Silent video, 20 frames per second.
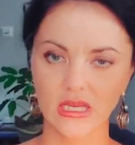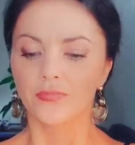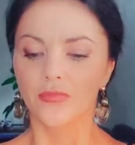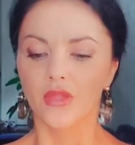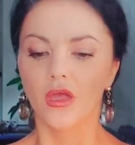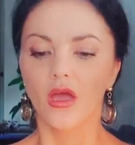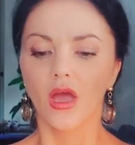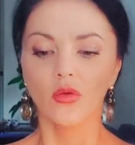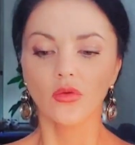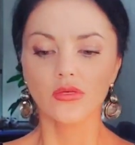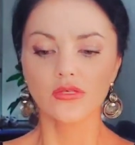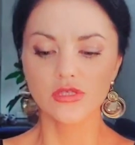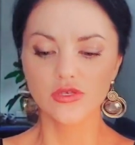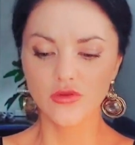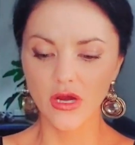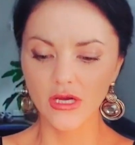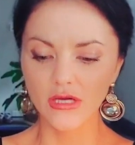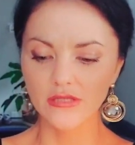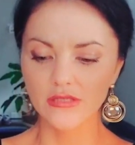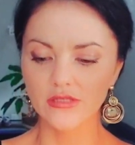And I was
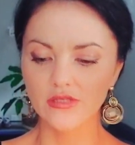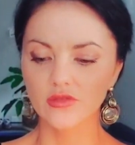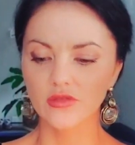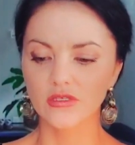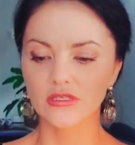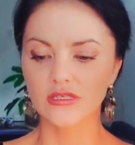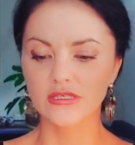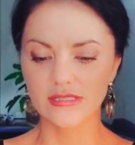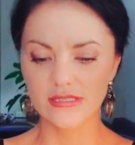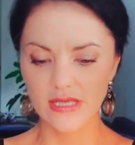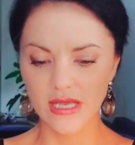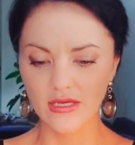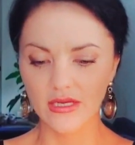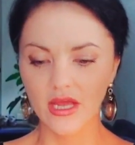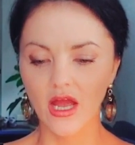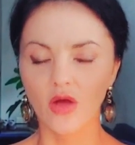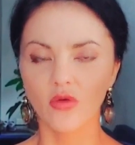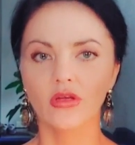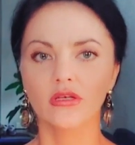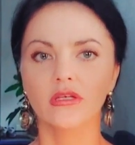trying to understand
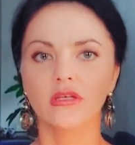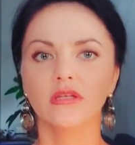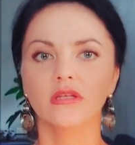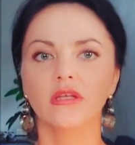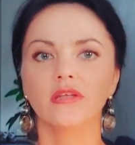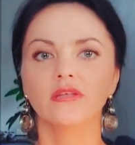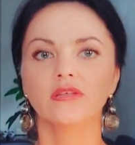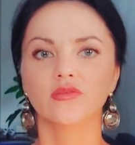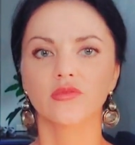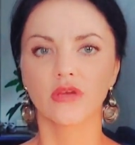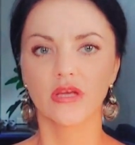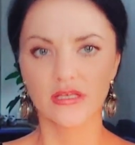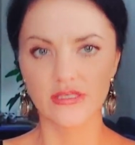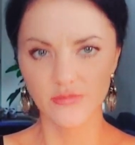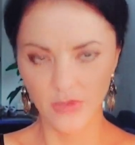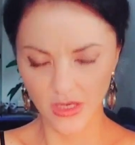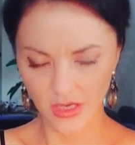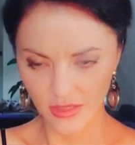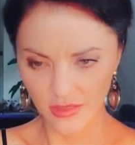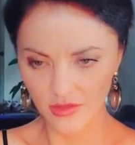how I need to raise
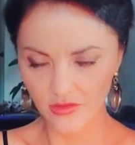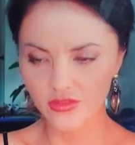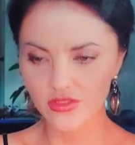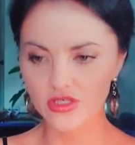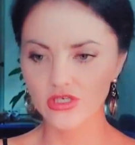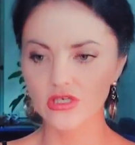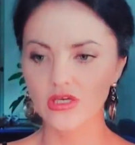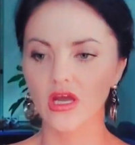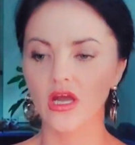my energy.